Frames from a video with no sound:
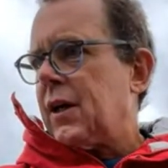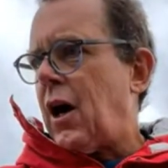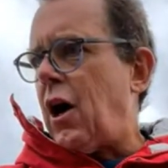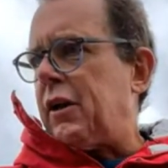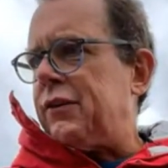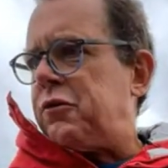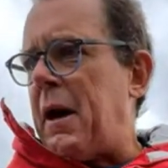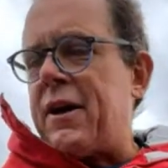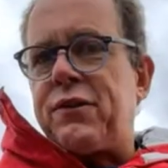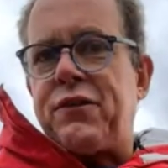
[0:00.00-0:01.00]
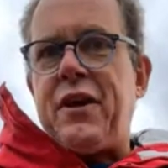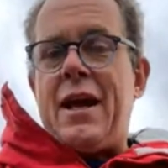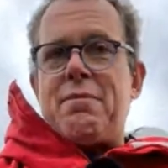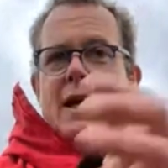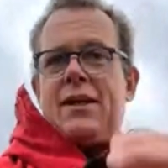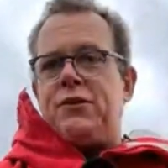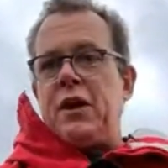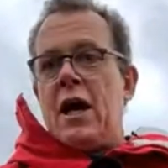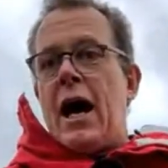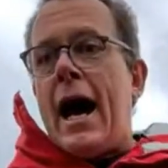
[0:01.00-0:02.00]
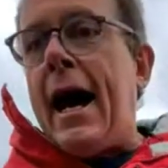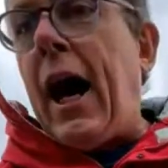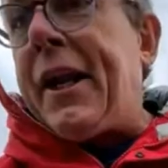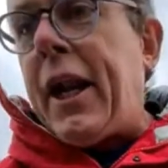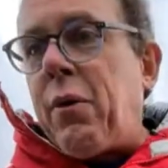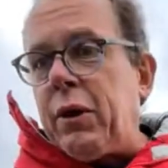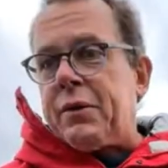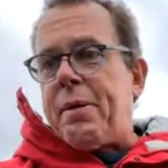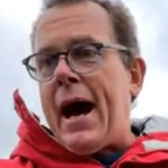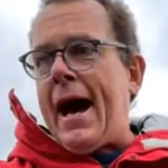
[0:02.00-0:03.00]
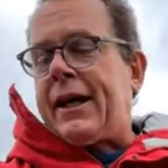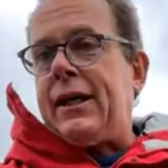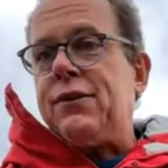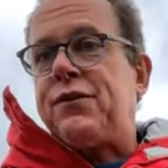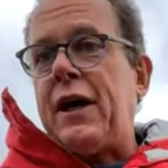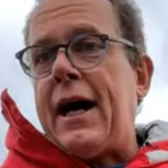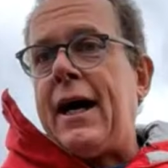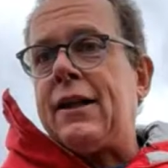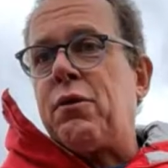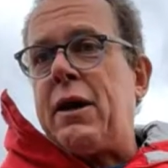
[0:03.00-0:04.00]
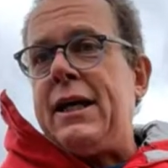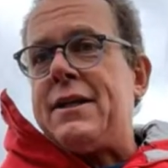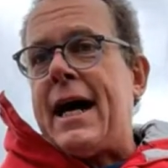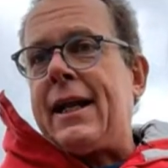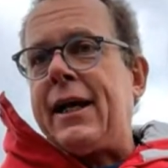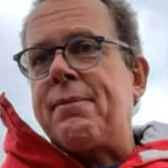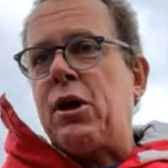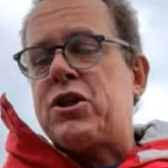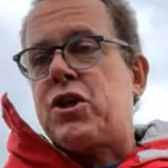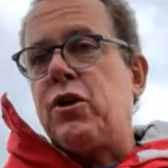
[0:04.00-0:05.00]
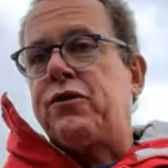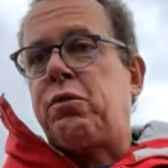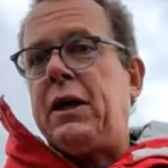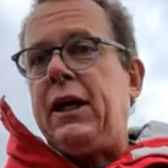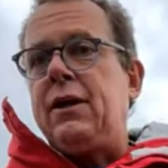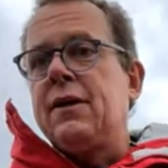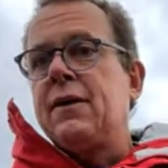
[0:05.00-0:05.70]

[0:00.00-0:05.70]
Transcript: Holy smokes, 10 meters. I don't know what the park is. Lorene, darling, I'm not sure, sweetie.